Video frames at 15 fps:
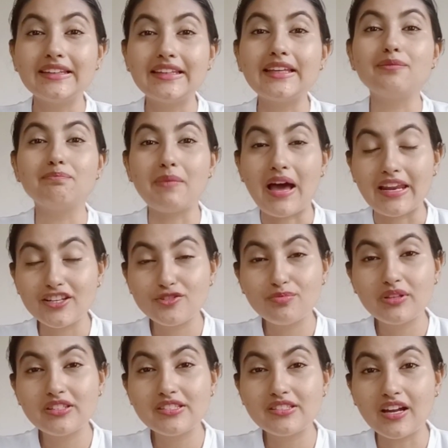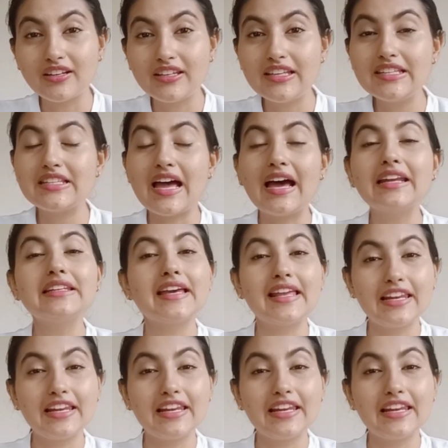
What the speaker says: then management studies, and